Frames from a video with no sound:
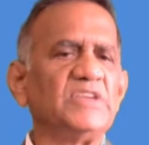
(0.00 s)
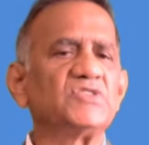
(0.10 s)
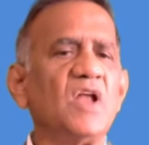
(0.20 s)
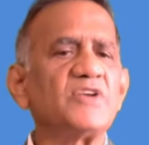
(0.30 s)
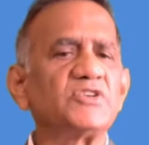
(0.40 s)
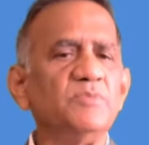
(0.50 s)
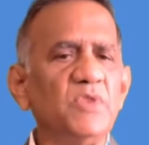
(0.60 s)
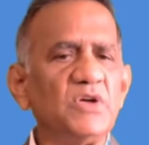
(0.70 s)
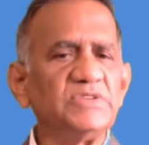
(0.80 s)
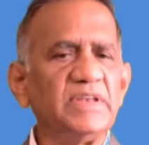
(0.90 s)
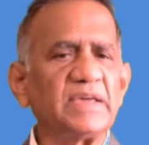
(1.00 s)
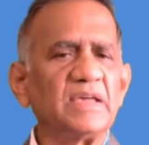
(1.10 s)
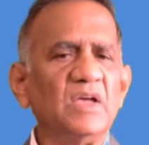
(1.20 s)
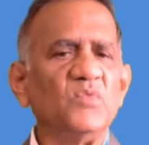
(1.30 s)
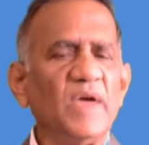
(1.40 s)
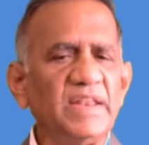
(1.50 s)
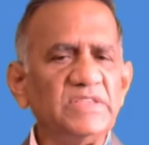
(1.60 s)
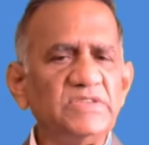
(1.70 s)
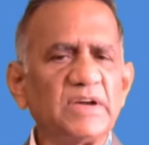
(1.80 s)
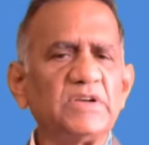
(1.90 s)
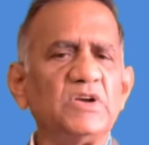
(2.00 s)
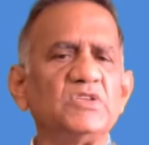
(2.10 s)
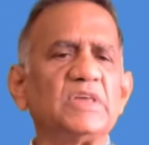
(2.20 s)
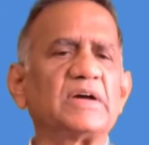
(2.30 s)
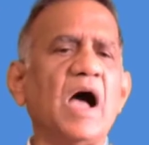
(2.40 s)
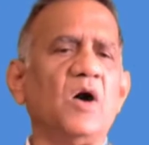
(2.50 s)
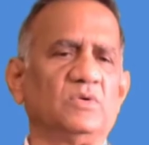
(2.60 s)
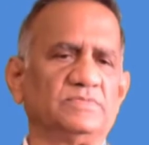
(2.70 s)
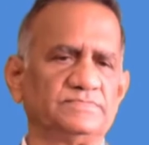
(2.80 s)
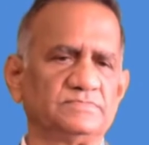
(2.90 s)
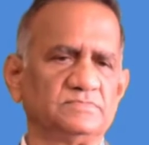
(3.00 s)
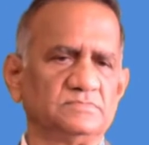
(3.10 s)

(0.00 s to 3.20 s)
is not immunogenic when injected into the cow,